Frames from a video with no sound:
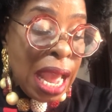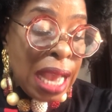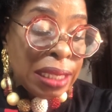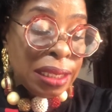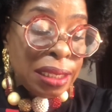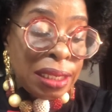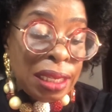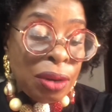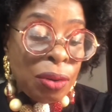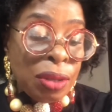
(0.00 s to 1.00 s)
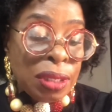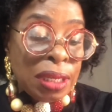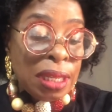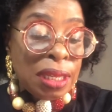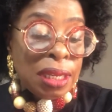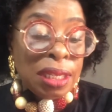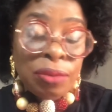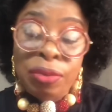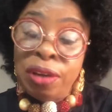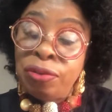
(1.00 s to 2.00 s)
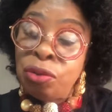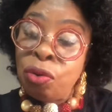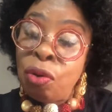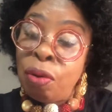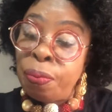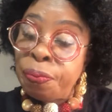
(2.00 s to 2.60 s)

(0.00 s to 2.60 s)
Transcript: as the sea causeth its waves to come."